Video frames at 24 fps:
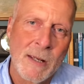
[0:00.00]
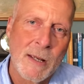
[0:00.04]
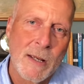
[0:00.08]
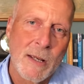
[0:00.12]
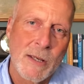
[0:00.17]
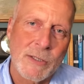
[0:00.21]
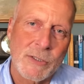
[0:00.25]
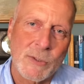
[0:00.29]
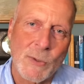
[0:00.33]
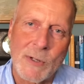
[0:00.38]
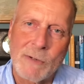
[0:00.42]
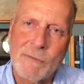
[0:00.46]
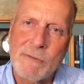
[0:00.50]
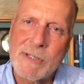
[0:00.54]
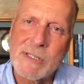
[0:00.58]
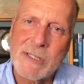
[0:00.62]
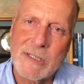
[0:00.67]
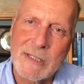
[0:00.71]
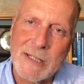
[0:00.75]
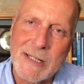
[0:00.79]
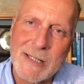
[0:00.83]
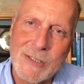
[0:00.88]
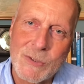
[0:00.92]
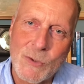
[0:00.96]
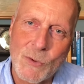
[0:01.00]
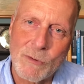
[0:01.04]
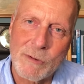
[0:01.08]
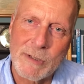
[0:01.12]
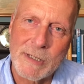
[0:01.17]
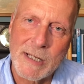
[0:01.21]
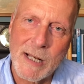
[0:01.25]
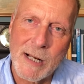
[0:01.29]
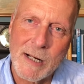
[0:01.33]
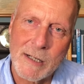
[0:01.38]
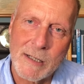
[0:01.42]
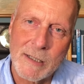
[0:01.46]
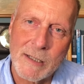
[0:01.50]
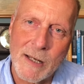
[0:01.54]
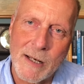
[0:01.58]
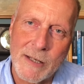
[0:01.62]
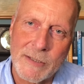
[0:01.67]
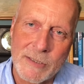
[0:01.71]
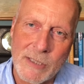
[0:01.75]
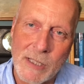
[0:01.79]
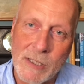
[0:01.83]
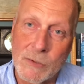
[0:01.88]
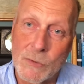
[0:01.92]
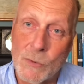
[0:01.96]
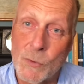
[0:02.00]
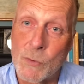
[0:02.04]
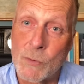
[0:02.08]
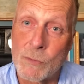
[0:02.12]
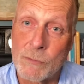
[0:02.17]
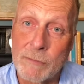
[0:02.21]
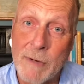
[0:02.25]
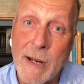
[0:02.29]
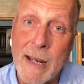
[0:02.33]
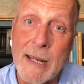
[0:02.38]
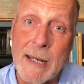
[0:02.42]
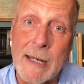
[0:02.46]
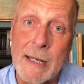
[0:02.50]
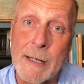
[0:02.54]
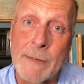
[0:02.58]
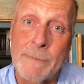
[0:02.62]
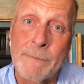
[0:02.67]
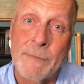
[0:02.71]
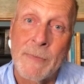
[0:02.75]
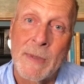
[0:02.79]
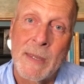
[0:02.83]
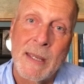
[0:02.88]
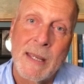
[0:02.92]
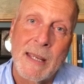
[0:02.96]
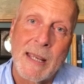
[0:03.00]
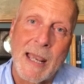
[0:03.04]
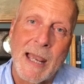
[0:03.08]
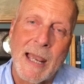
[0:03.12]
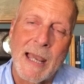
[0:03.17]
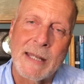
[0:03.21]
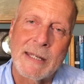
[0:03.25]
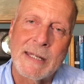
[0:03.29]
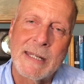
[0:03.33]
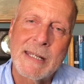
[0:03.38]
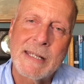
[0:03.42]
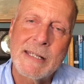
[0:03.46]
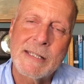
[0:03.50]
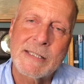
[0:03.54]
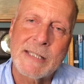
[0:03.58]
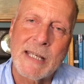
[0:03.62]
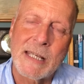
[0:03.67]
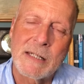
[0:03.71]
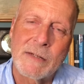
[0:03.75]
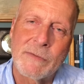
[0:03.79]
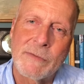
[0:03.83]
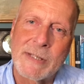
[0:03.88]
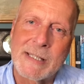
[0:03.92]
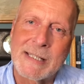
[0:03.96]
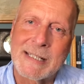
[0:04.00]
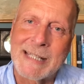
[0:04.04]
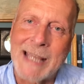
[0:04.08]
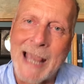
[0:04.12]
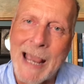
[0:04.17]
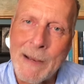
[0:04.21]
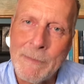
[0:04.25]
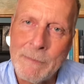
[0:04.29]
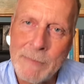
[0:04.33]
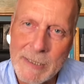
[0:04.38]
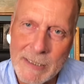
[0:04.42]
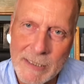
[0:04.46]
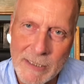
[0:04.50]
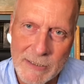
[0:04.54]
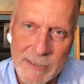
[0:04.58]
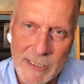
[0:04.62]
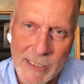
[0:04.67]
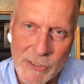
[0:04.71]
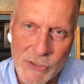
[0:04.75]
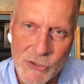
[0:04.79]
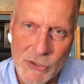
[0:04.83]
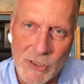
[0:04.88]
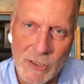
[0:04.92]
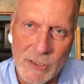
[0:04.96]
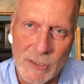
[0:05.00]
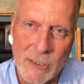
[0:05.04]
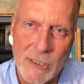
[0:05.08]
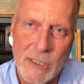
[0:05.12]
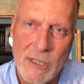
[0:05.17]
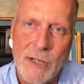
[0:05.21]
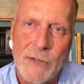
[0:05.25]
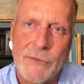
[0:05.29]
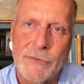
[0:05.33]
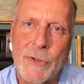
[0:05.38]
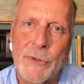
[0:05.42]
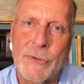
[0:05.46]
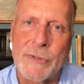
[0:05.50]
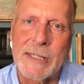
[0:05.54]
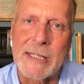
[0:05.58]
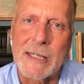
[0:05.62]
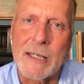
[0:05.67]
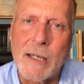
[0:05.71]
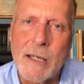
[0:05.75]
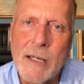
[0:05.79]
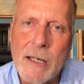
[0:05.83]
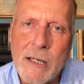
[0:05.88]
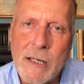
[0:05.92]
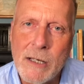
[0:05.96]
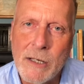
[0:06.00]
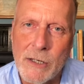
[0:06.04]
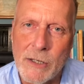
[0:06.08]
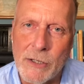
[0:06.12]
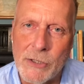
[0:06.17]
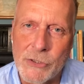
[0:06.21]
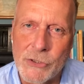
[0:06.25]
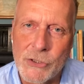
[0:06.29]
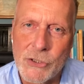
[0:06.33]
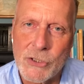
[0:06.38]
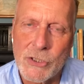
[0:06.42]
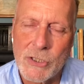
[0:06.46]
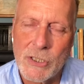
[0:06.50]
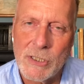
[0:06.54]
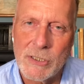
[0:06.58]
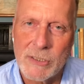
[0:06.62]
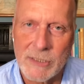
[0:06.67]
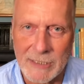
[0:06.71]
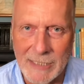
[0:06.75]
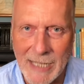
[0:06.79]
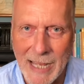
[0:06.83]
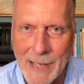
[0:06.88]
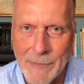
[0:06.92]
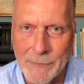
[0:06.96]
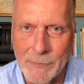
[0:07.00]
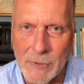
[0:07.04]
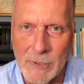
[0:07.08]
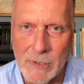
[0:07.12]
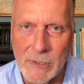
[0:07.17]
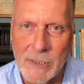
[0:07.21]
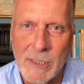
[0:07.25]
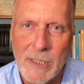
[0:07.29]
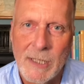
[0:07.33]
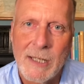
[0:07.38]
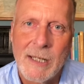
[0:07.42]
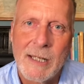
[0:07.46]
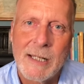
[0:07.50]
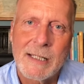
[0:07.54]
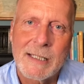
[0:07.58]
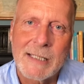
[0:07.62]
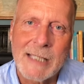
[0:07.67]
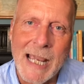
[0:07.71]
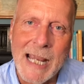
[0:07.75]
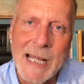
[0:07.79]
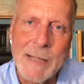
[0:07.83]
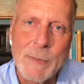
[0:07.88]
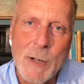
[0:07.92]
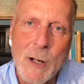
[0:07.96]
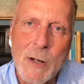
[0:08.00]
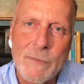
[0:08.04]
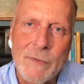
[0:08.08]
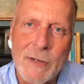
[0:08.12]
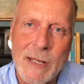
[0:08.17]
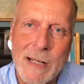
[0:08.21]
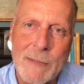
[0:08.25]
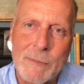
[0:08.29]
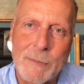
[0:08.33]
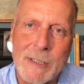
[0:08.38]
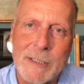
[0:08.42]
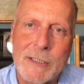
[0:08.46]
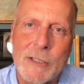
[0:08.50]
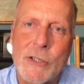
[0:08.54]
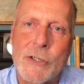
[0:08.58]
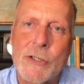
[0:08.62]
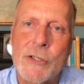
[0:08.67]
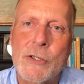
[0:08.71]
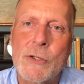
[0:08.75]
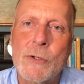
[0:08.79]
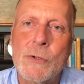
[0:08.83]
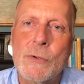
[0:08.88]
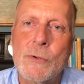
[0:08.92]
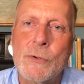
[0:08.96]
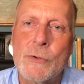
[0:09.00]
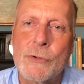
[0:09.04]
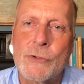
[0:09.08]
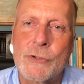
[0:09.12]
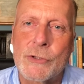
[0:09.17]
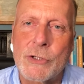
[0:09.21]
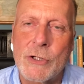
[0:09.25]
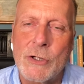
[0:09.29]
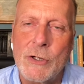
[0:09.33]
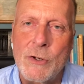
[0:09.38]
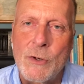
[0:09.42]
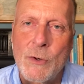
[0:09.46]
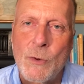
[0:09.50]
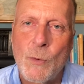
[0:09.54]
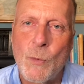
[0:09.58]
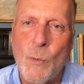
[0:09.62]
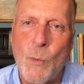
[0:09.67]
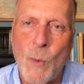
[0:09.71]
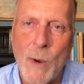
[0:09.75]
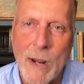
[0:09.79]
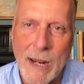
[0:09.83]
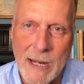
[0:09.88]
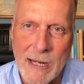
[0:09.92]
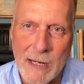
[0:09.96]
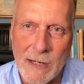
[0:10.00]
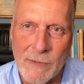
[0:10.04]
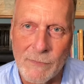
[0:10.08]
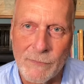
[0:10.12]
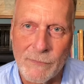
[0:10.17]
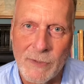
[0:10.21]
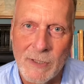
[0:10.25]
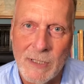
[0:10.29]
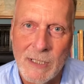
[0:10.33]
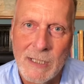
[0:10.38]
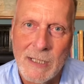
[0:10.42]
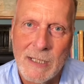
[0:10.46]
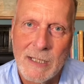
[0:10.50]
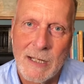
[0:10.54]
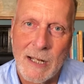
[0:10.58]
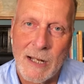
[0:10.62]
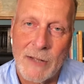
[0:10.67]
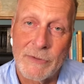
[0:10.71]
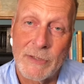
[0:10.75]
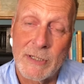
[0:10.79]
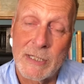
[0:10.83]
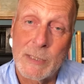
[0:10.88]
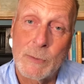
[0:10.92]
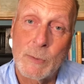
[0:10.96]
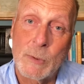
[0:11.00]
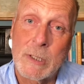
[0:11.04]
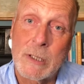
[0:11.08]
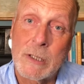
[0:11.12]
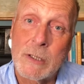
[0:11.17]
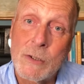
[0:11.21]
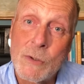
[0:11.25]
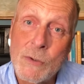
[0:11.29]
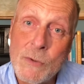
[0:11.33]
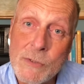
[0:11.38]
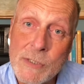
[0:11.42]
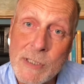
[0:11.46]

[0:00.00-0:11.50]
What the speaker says: So I recently saw a young client I'll call Ray, and he said of his gambling addiction that the urge to gamble came over him like a huge wave, and that he would lose